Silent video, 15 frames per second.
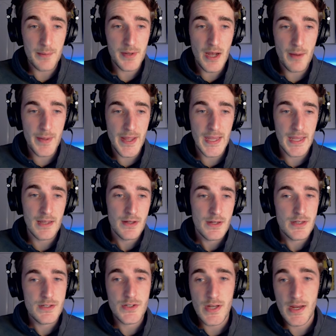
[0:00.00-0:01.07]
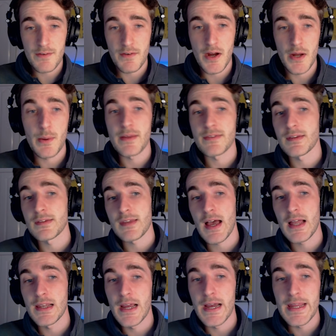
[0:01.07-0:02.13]
upcoming Giro
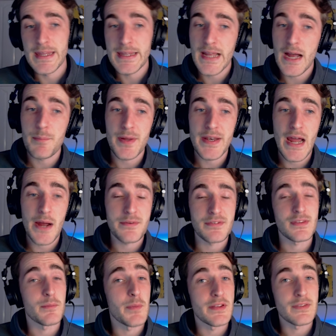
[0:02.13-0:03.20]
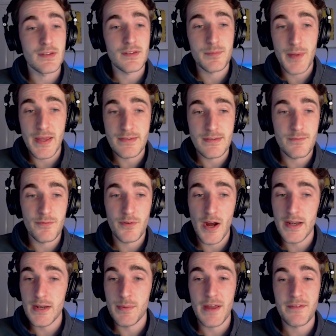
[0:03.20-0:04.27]
d'Italia. Egan Bernal is the most expensive
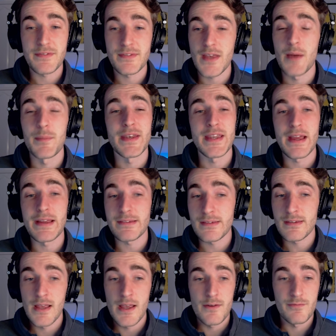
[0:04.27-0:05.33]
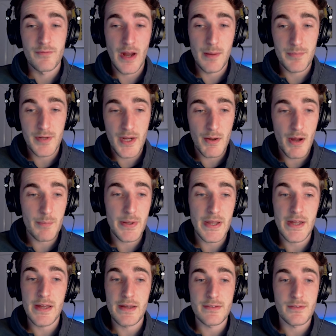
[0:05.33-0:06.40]
rider. We have Simon Yates, Remco up
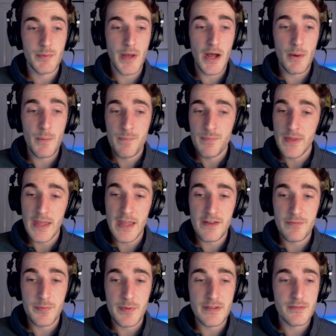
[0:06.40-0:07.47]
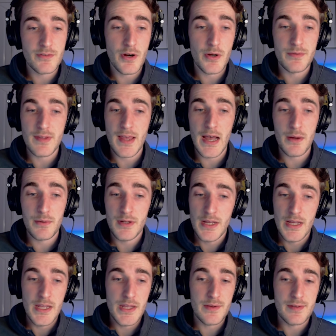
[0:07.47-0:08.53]
here as well. If we scroll down,
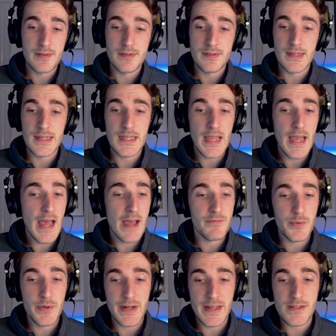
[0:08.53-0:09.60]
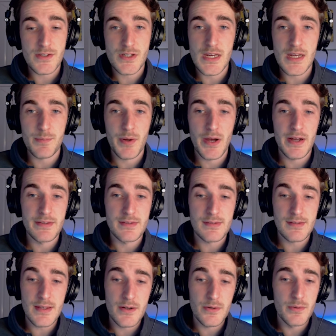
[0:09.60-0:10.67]
you can see everyone gets cheaper
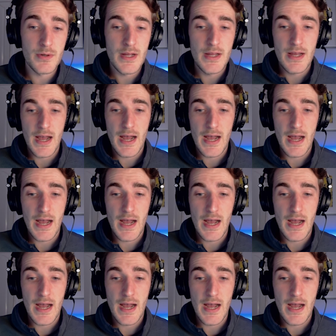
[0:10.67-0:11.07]
until